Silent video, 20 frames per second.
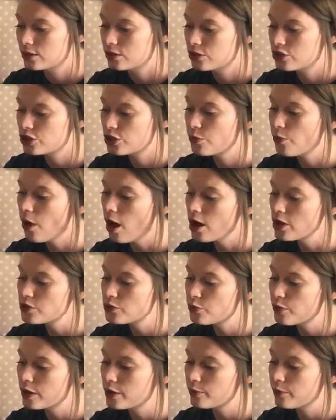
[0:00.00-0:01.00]
She
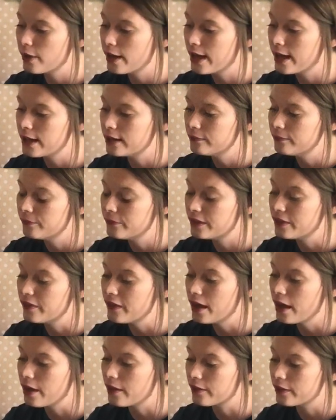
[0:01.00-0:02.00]
walked one way, then
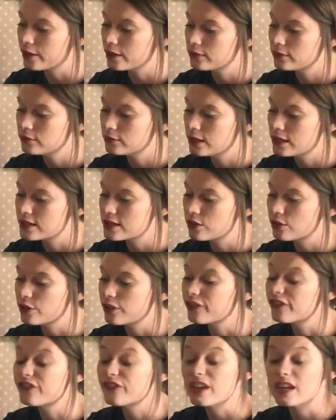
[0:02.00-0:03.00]
the other, until
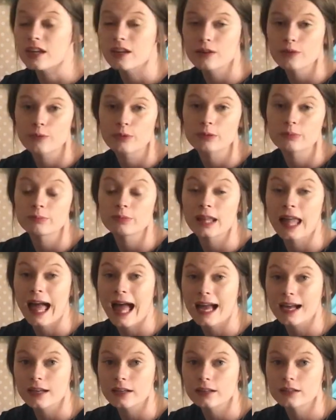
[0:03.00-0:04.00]
her feet were
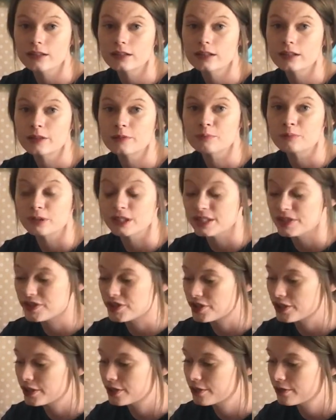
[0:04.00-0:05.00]
black and
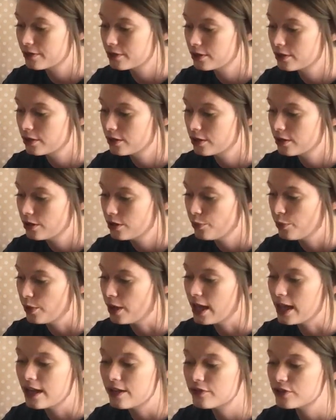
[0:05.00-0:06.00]
blistered.
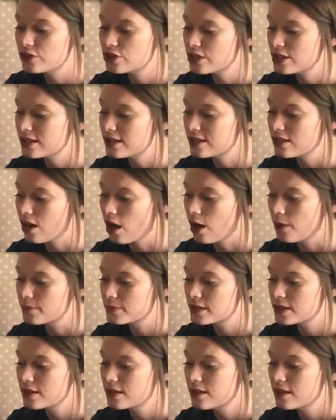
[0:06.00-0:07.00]
Whenever she
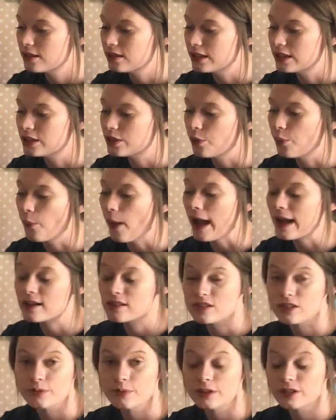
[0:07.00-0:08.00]
stopped, Linda
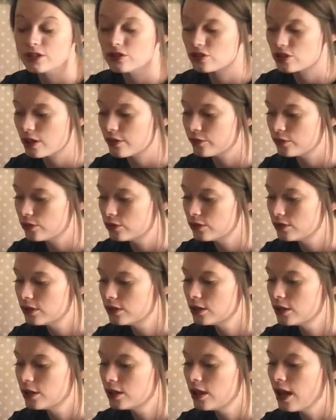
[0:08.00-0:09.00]
whacked her with the shovel.
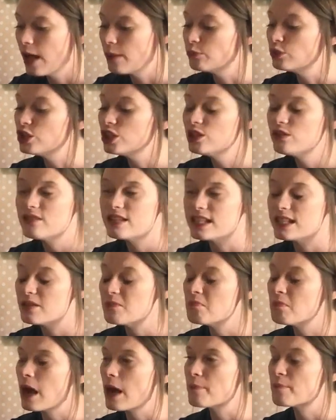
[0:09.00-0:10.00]
I'm losing
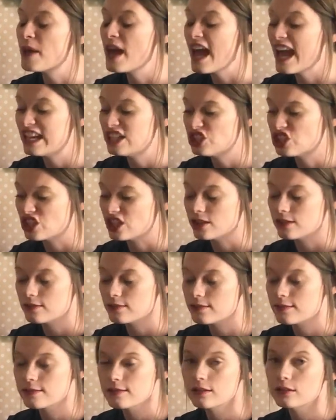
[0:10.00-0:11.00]
my
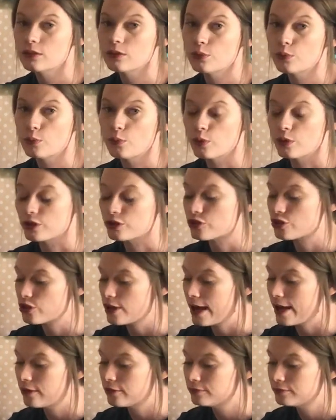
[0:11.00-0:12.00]
patience, warned
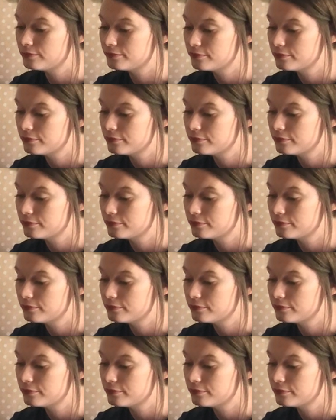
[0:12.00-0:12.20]
Trout.